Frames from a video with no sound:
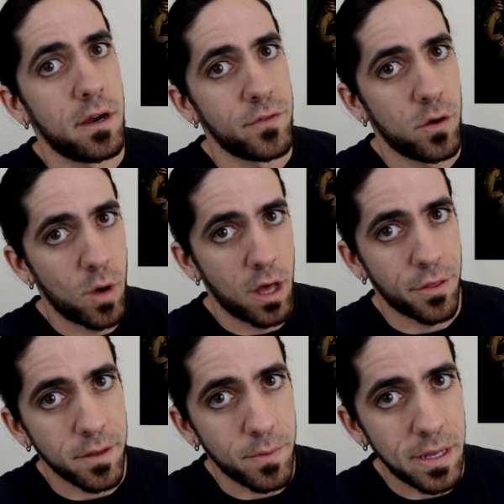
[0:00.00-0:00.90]
of the
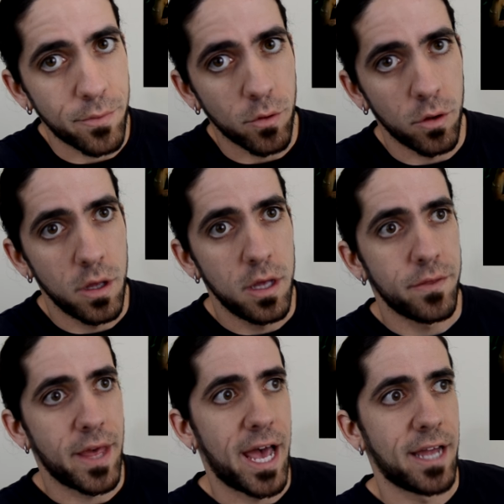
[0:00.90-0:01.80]
wealthy people
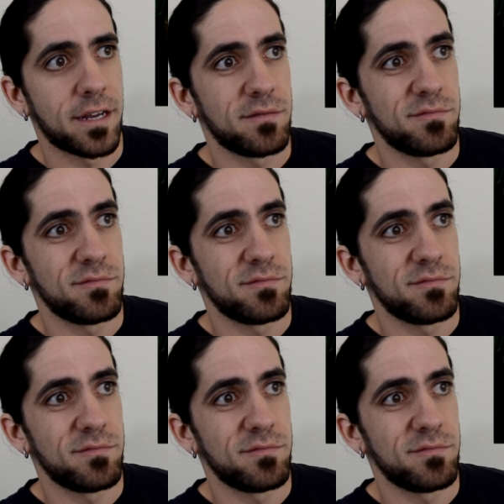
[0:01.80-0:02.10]
that